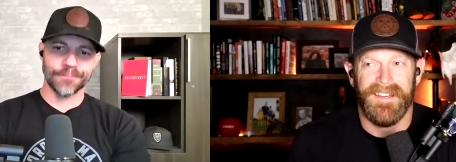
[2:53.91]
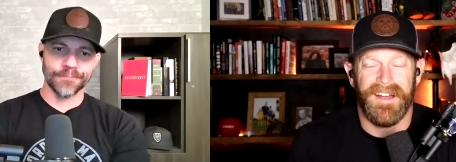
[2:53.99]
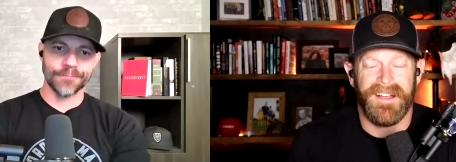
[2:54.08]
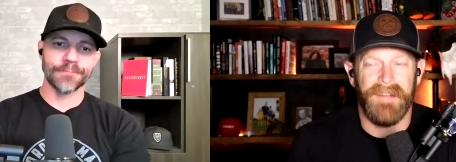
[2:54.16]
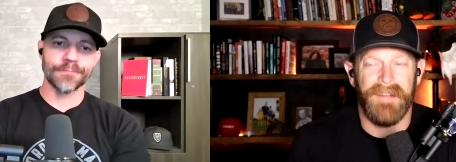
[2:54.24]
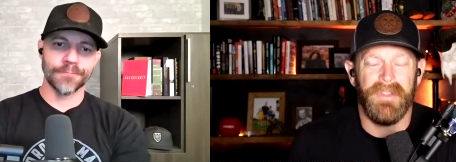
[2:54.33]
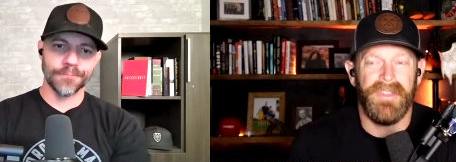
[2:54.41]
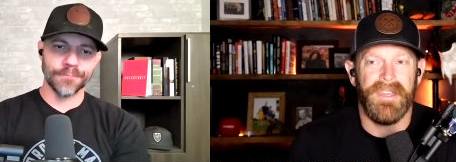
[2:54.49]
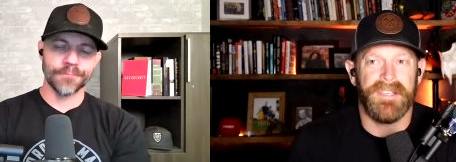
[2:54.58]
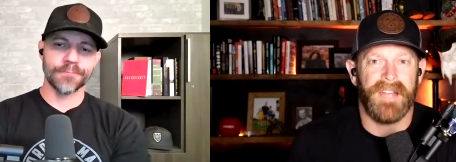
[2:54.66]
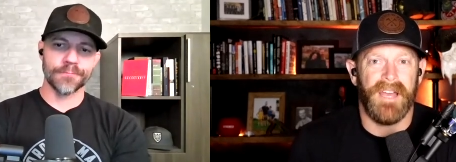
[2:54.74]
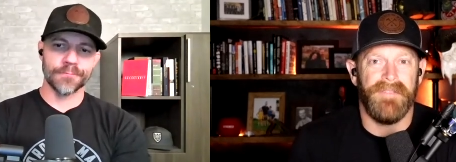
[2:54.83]
Speaker 1: A couple of
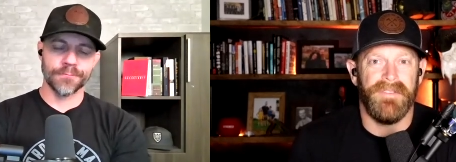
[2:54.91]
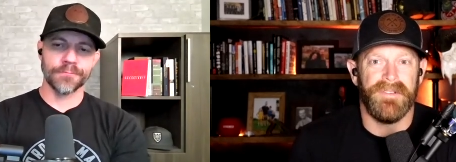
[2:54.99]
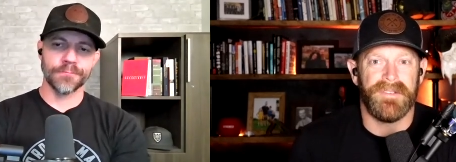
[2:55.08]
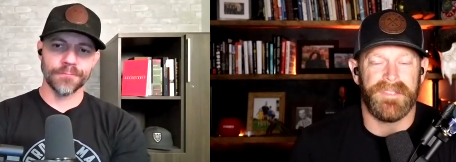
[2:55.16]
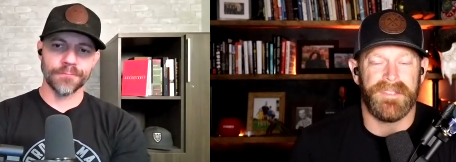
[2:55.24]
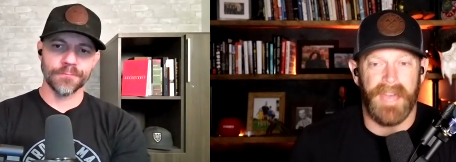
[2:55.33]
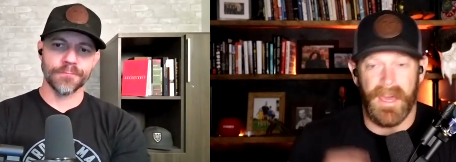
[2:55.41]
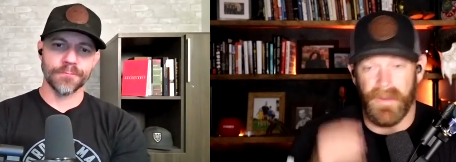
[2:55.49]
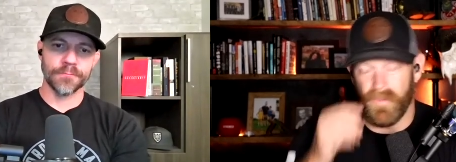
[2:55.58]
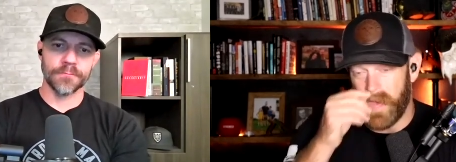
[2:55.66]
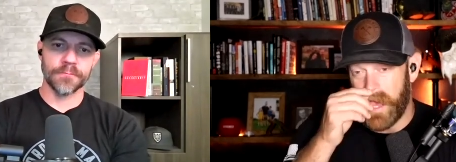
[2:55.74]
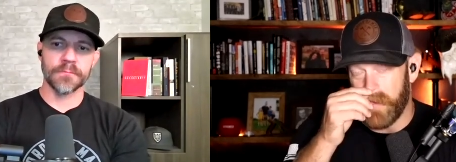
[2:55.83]
things that I've used that
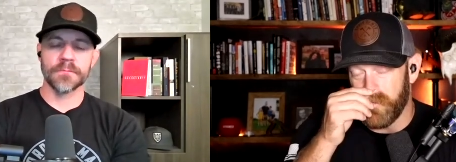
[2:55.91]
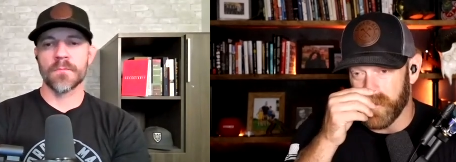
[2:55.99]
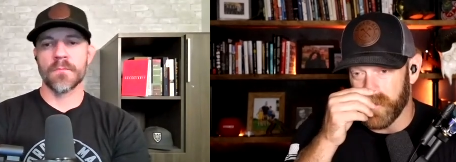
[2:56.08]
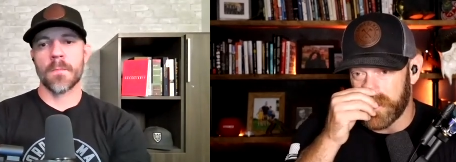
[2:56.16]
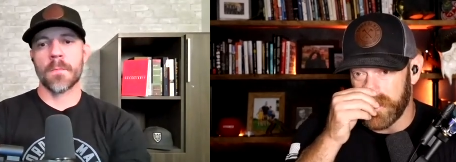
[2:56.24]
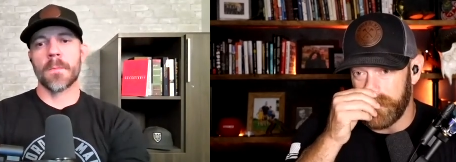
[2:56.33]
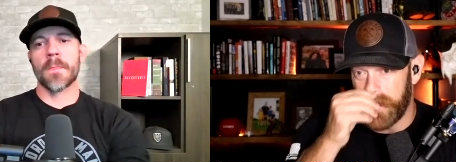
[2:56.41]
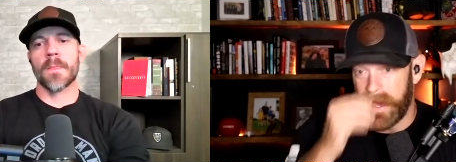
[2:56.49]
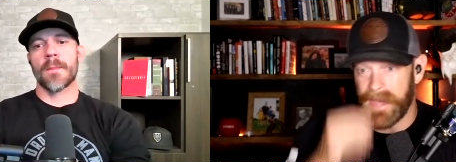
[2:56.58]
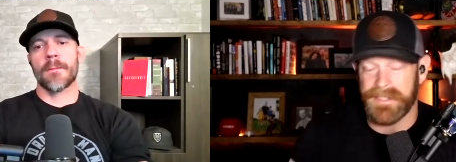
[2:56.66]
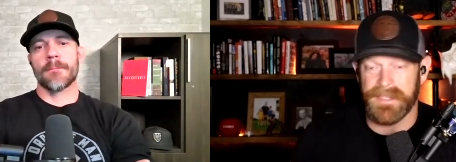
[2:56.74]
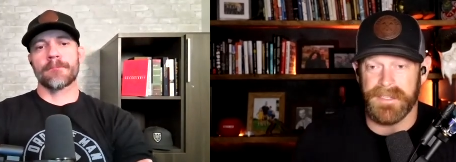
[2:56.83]
have worked in the
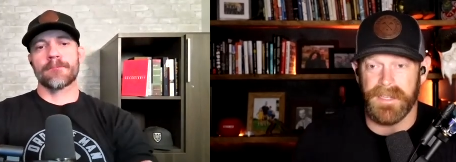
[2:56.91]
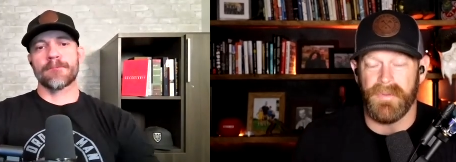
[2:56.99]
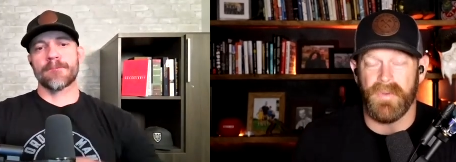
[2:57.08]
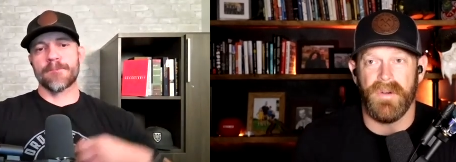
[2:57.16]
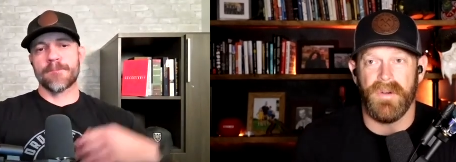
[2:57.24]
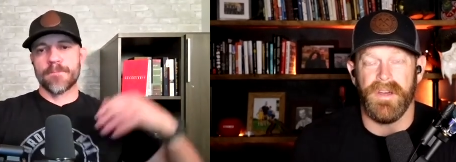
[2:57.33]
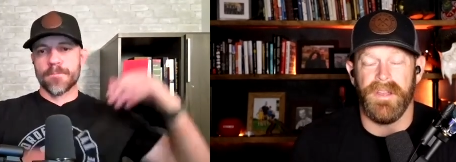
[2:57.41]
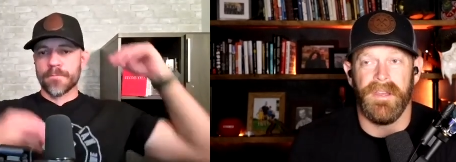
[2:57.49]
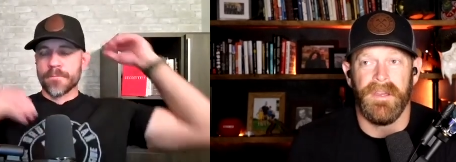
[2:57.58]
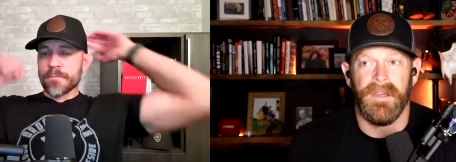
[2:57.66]
past is, number one,